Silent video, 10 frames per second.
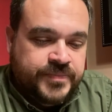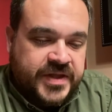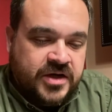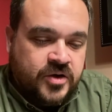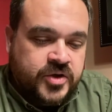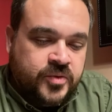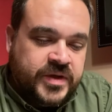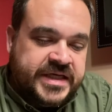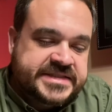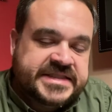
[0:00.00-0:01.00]
In all your
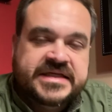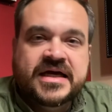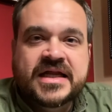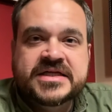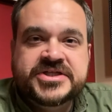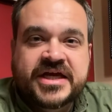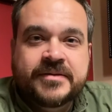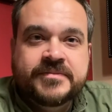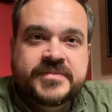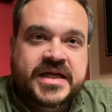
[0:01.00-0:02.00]
ways, acknowledge
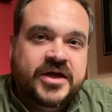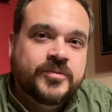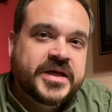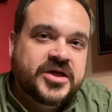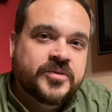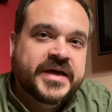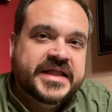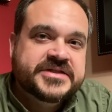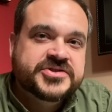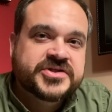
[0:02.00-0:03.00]
Him, and He'll make your
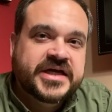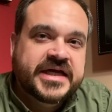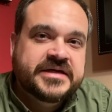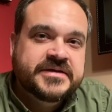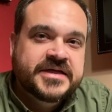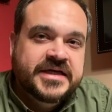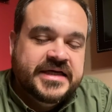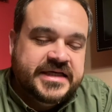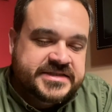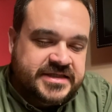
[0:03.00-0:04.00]
path straight.
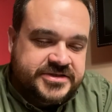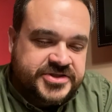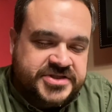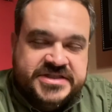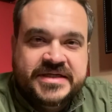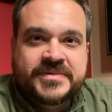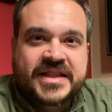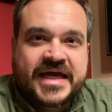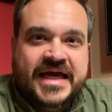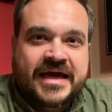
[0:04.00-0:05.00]
It's not just a tip of
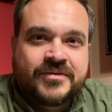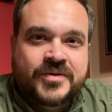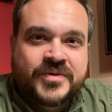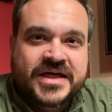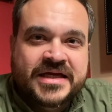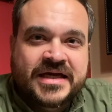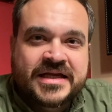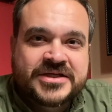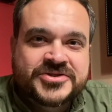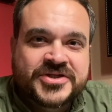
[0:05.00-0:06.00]
the hat when we acknowledge